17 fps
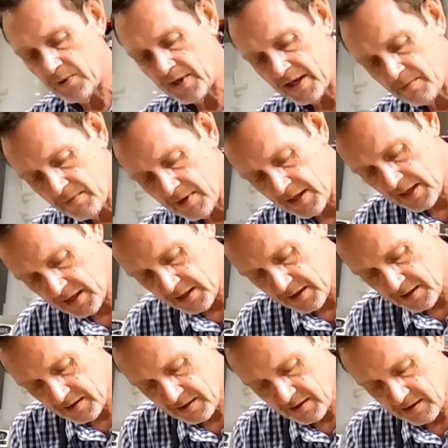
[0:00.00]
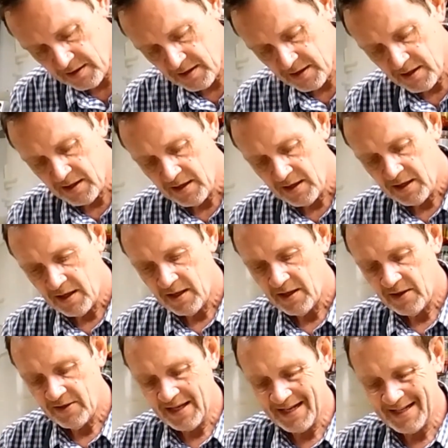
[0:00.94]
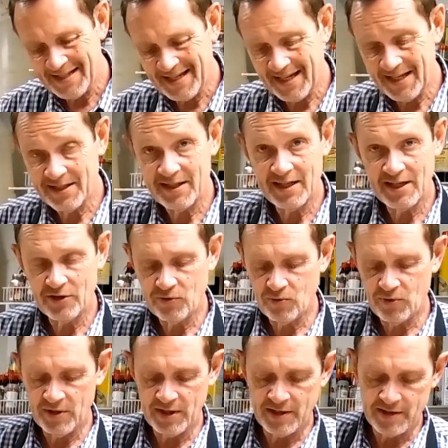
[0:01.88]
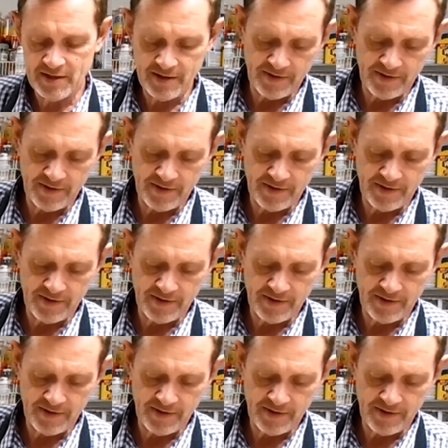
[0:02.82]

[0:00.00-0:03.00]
we can make. That's easy and quick.